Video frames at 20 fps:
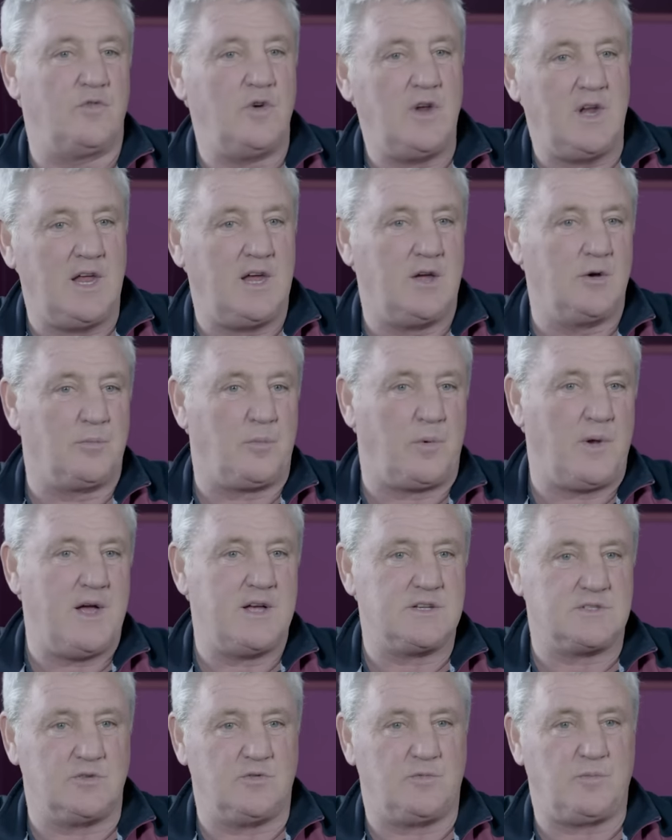really good
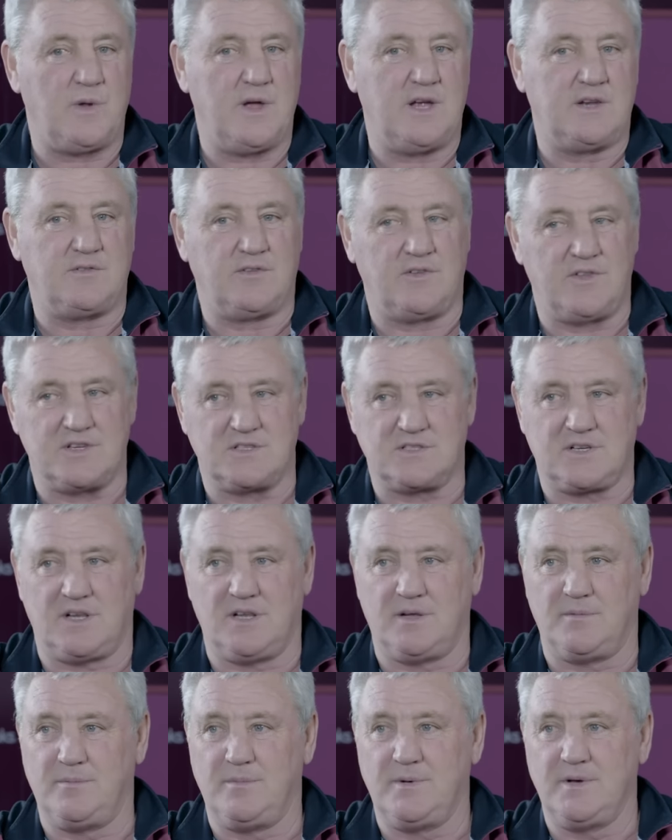players who've played for this
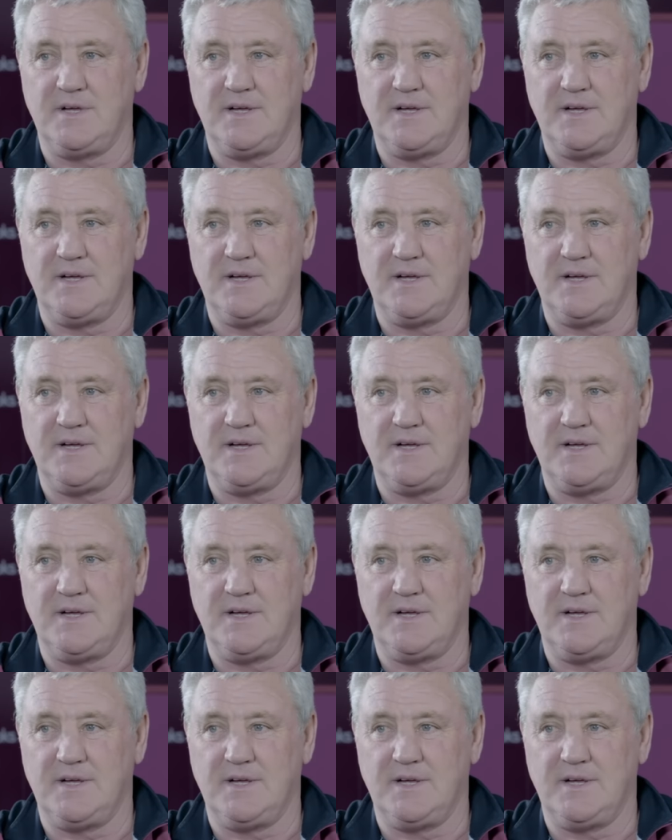club.